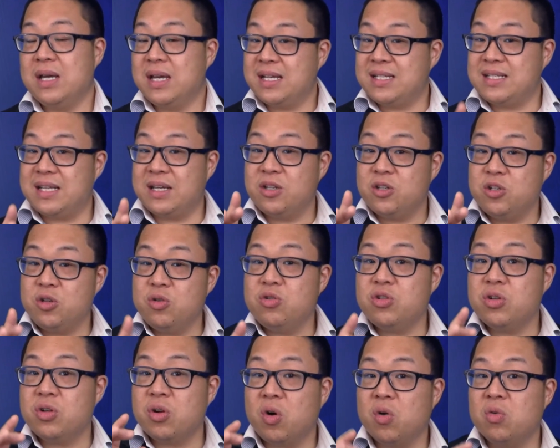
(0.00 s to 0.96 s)
is that you
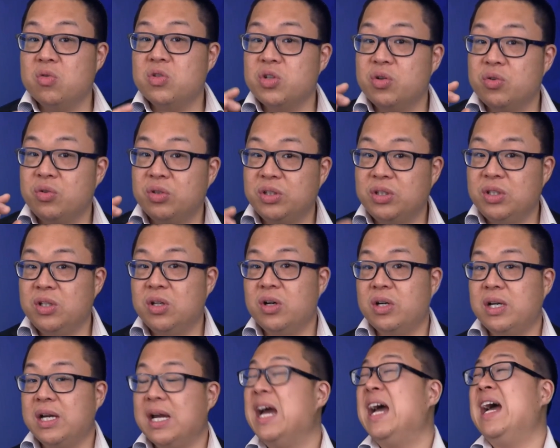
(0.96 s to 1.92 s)
should also
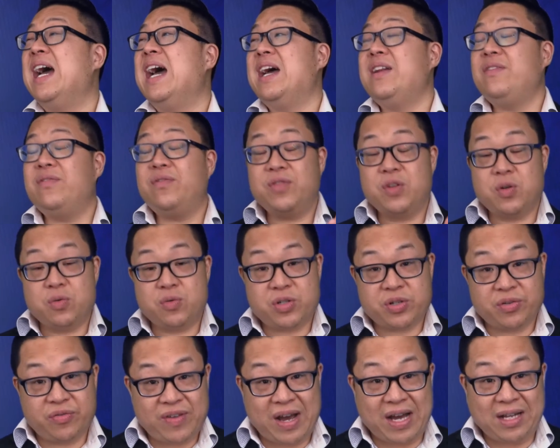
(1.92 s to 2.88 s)
look at
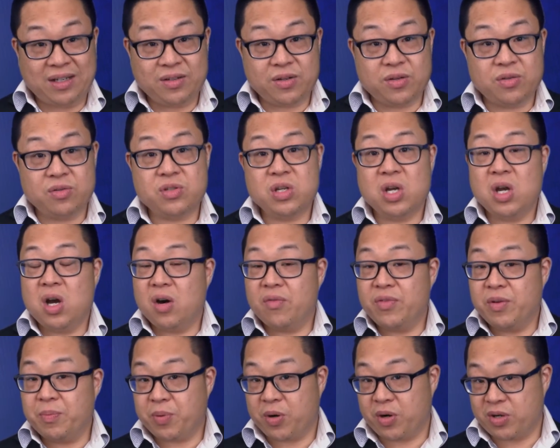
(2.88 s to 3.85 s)
future values
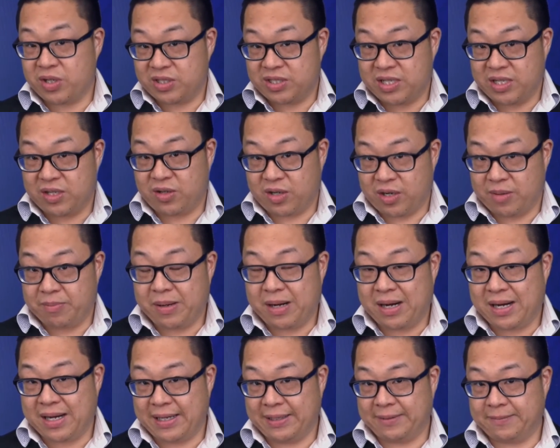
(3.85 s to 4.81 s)
of the products that you're going to
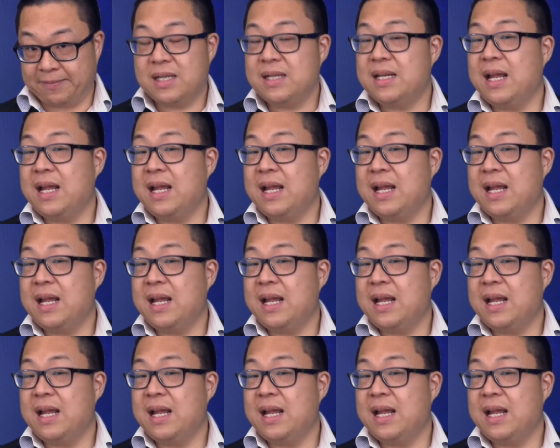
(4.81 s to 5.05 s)
buy.